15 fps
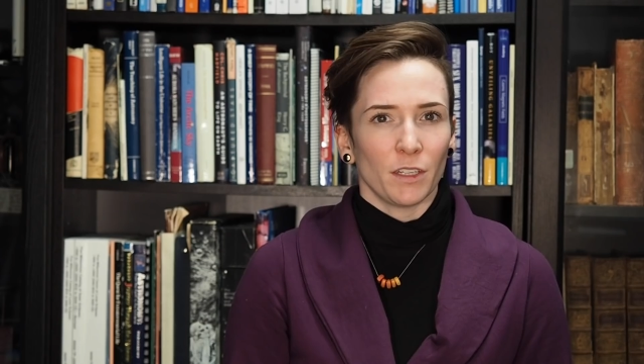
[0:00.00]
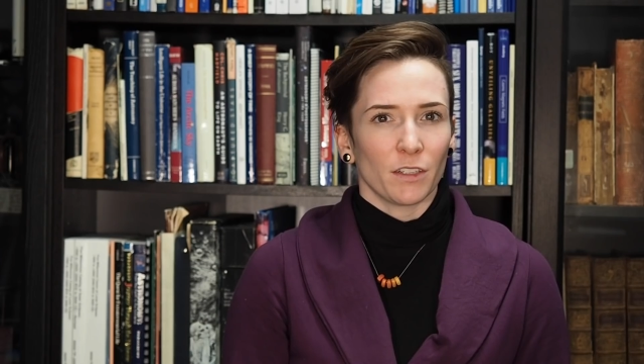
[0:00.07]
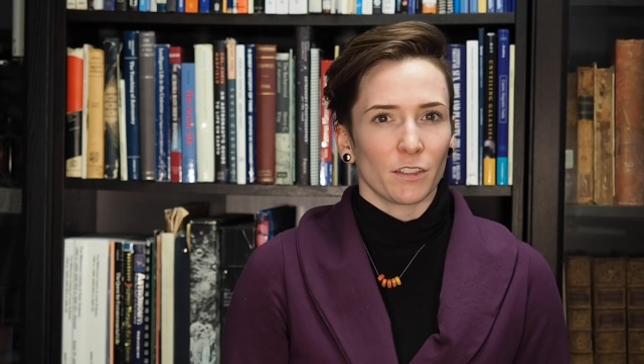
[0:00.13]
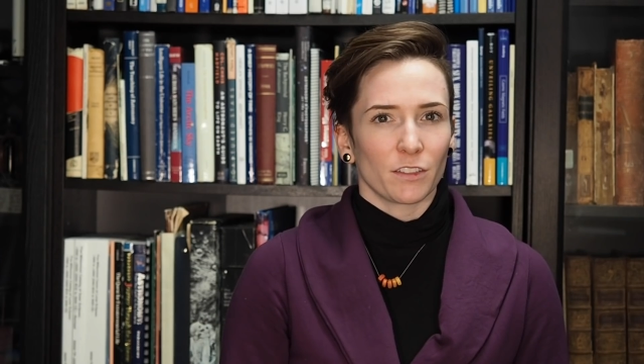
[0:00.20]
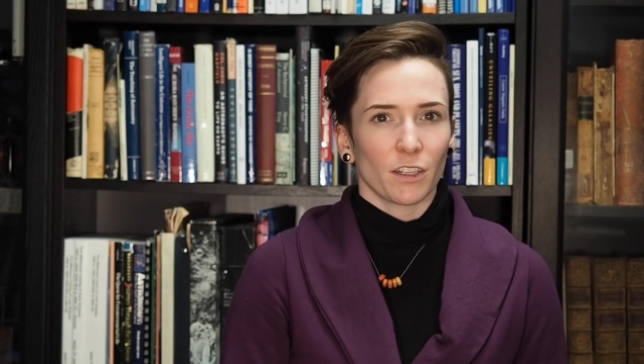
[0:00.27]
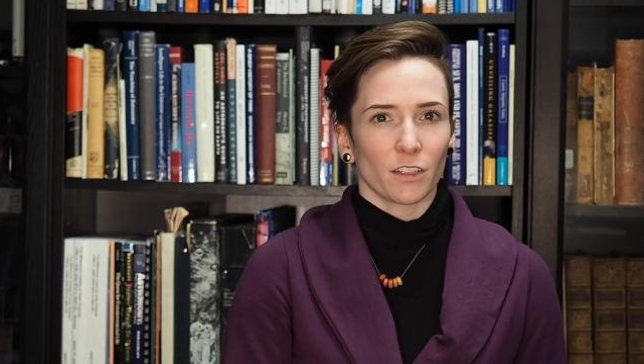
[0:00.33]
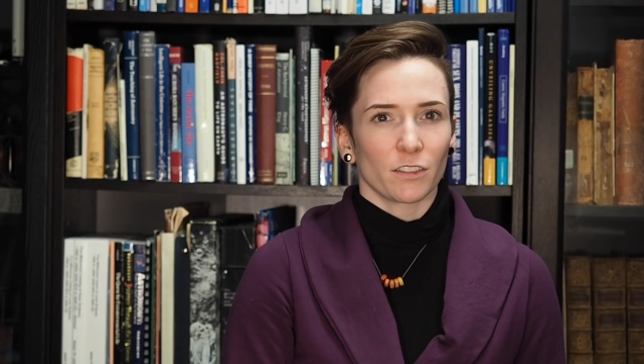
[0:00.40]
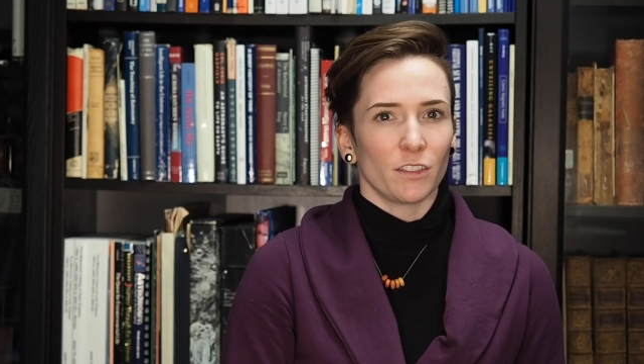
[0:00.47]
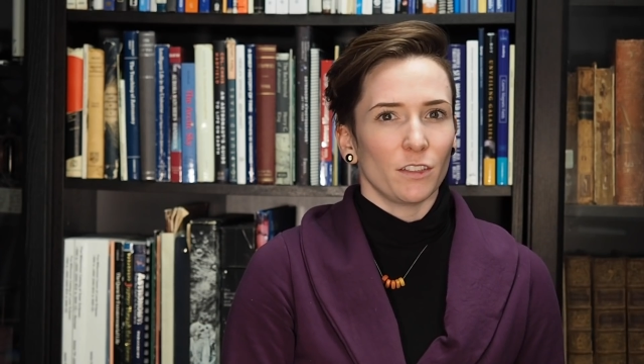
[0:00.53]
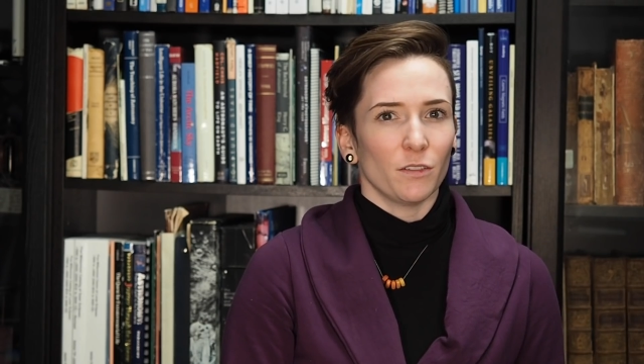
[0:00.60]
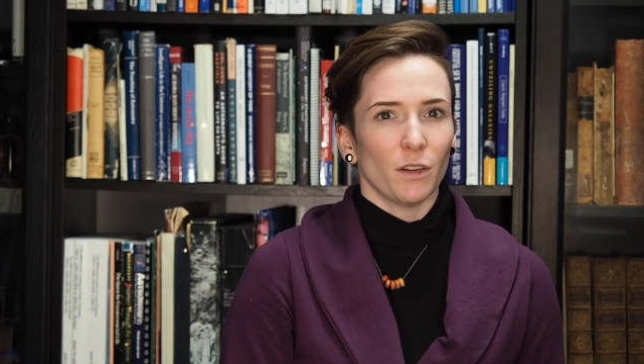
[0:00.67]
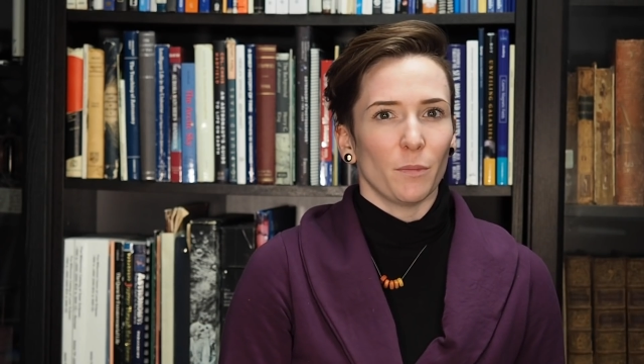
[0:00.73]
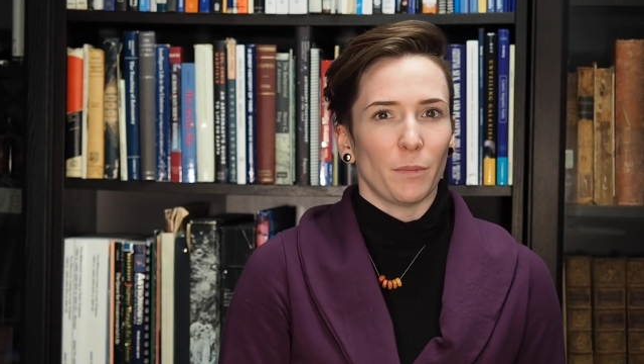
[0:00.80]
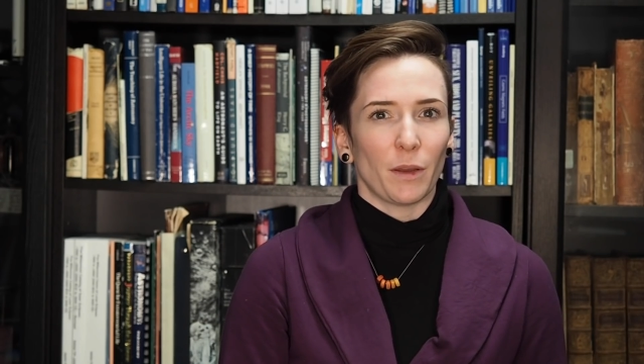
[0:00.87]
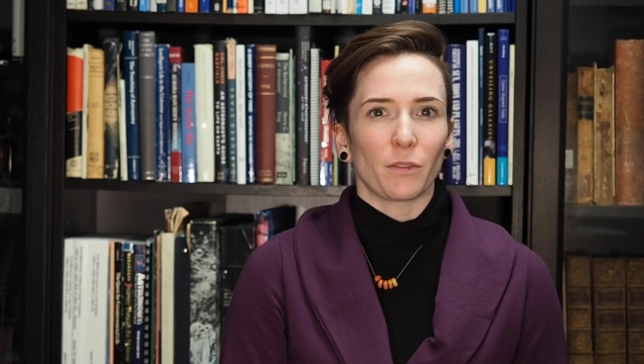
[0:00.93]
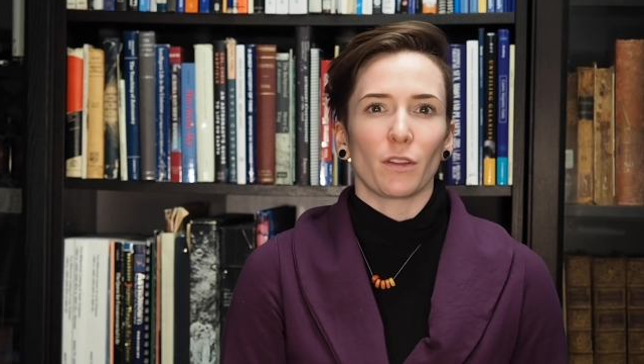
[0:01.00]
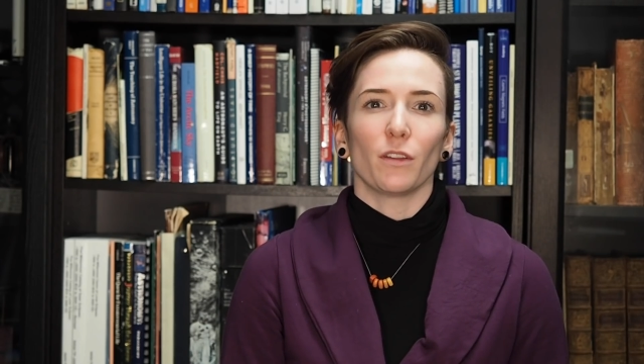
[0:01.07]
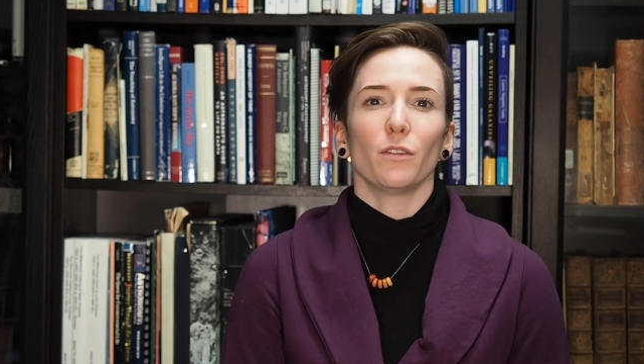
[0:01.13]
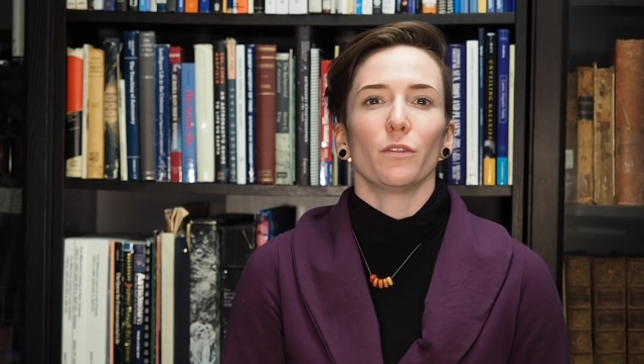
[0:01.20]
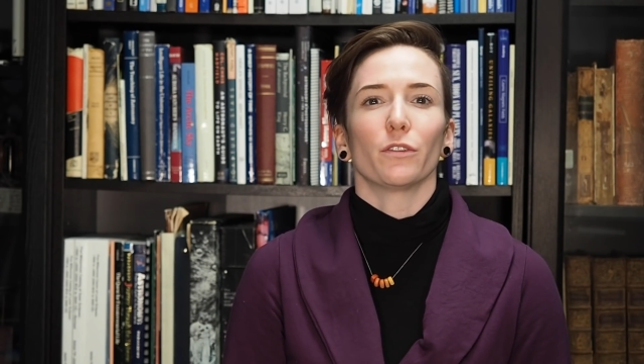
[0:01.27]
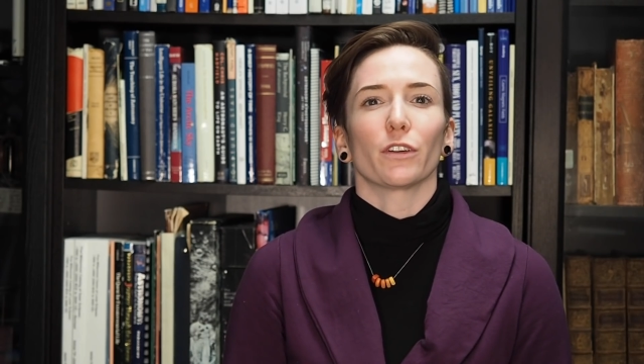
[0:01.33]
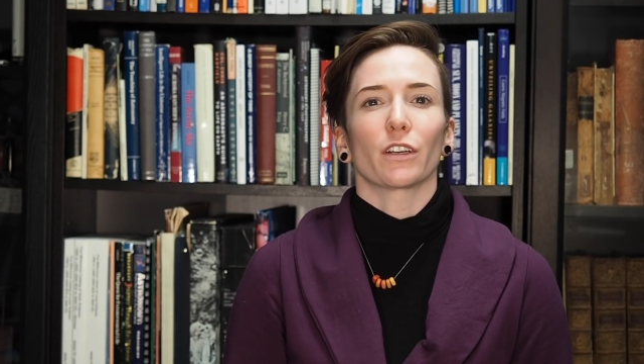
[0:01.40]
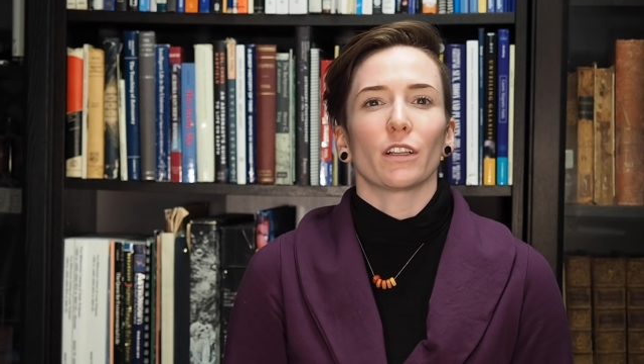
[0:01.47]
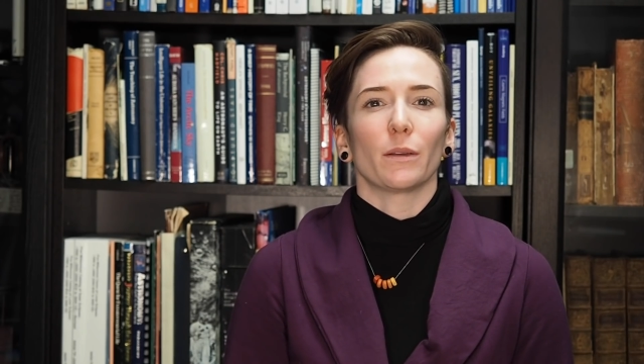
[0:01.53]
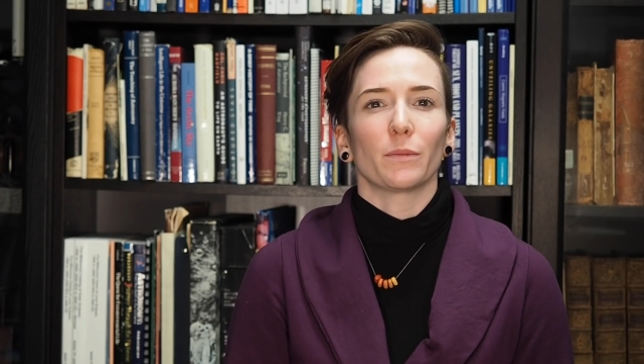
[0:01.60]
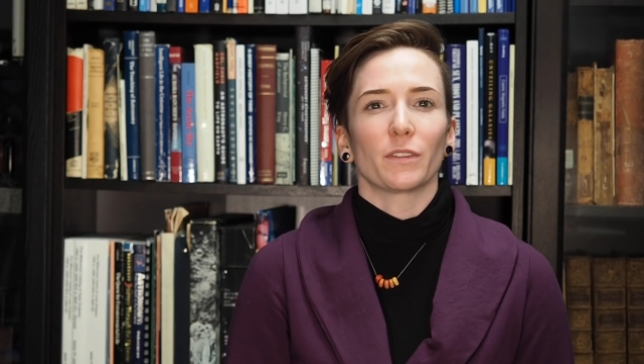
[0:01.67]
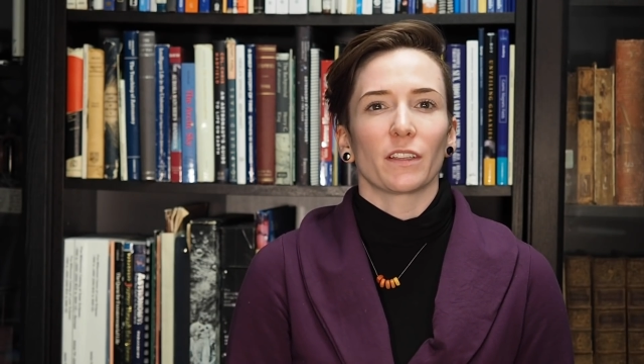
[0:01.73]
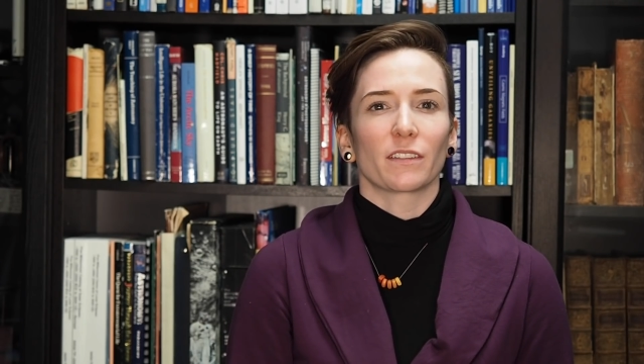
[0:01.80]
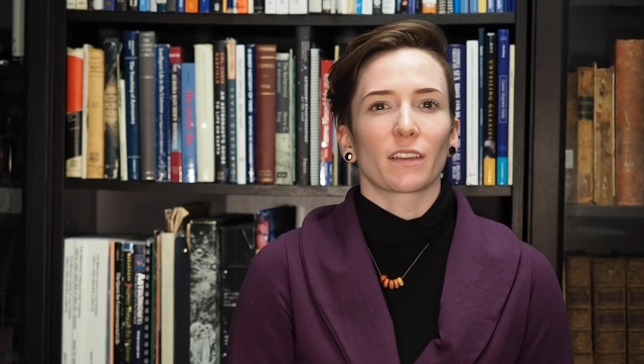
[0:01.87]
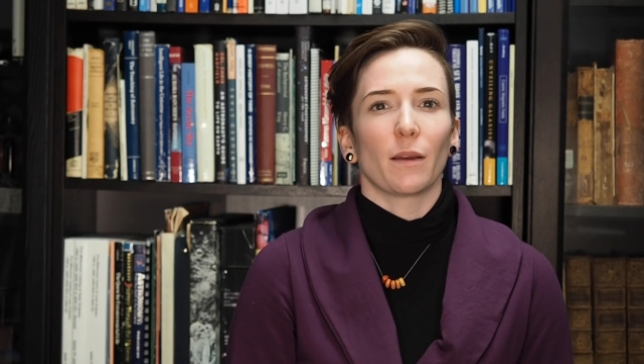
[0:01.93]
here to talk to you about the lunar eclipse
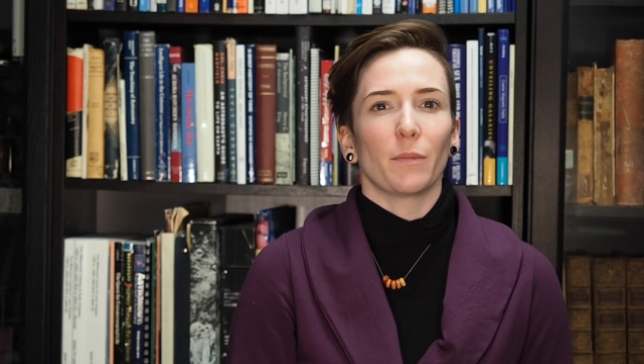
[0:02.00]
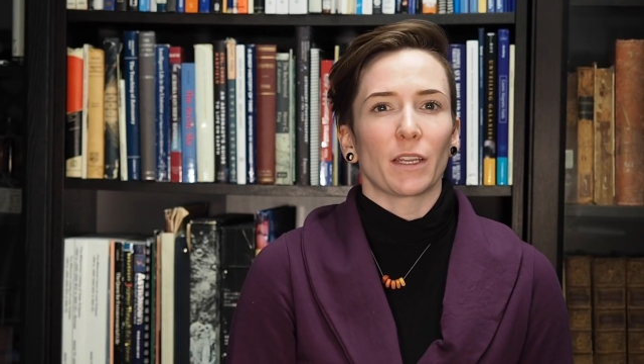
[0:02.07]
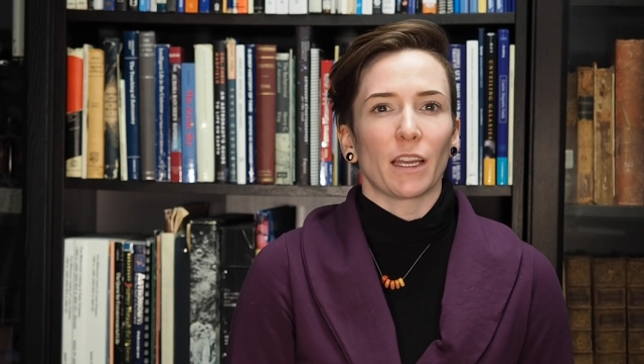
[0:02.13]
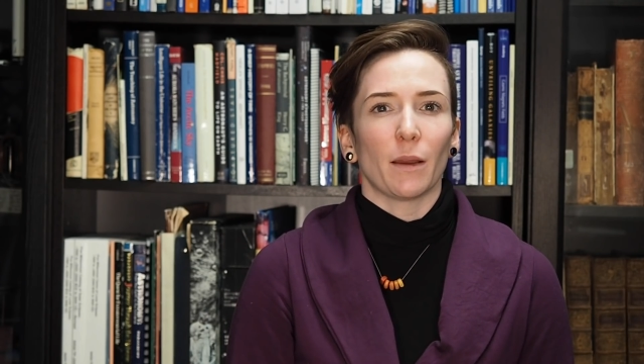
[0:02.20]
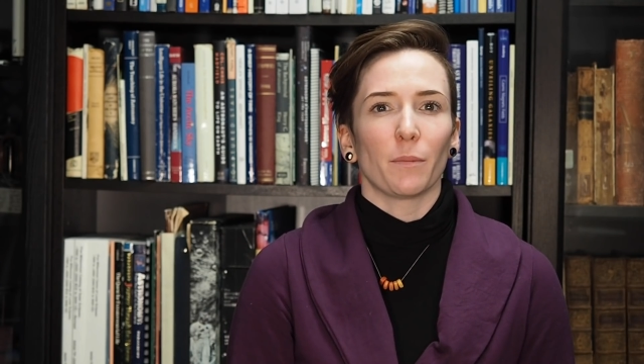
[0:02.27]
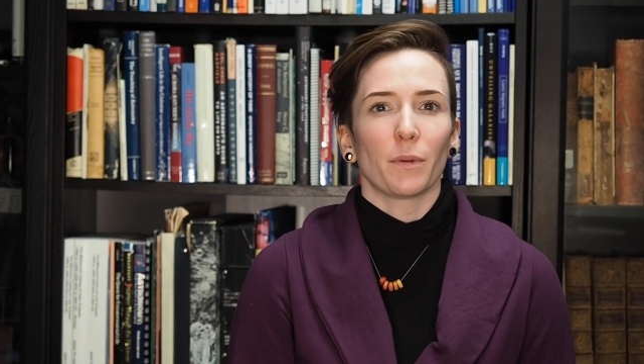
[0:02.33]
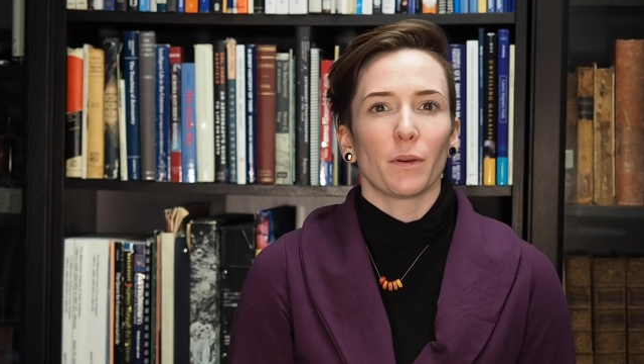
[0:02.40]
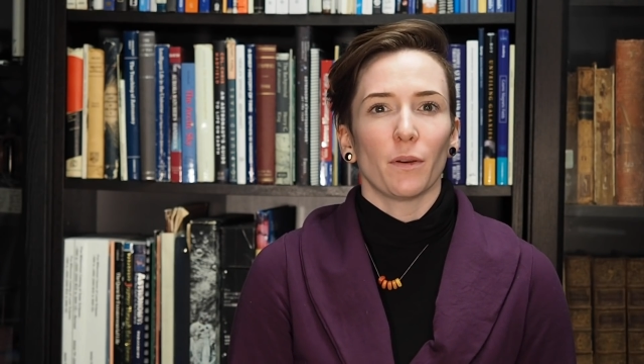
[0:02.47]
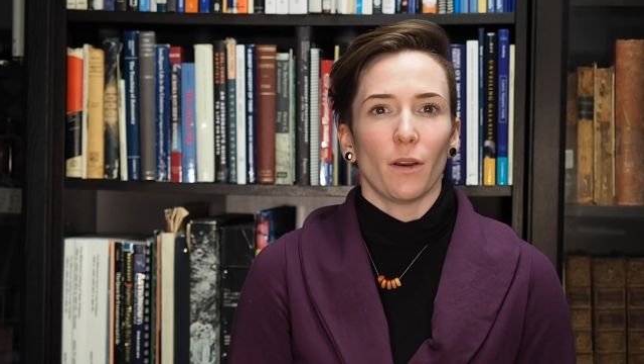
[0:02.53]
that's coming up